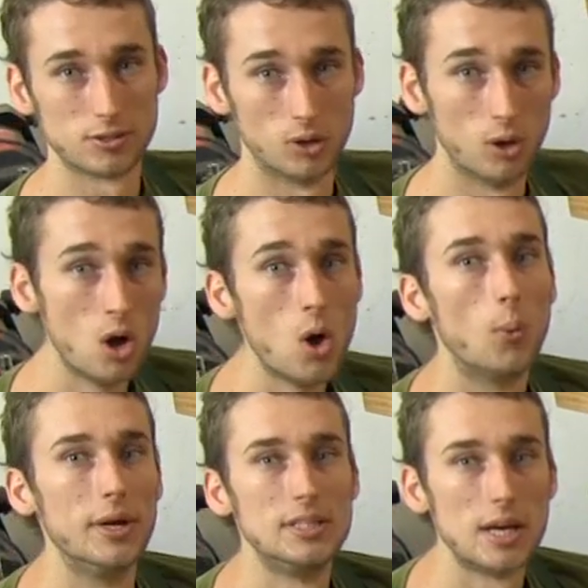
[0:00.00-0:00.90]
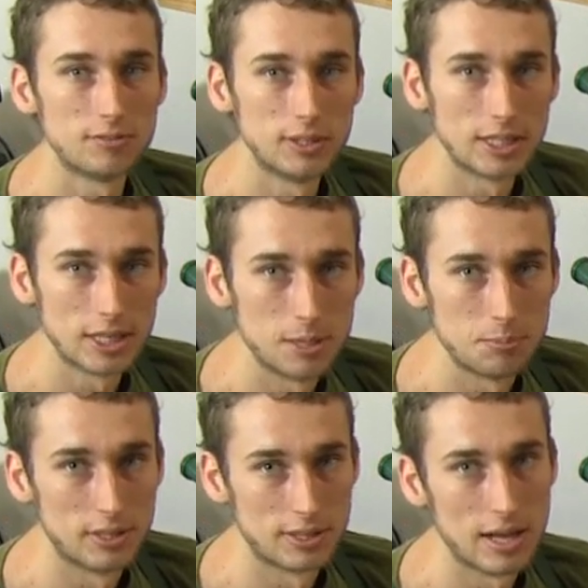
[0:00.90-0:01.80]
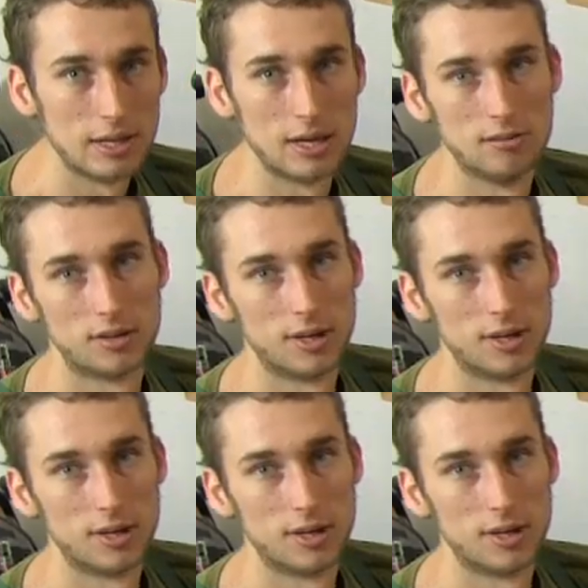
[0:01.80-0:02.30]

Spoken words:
So we're definitely keeping that leg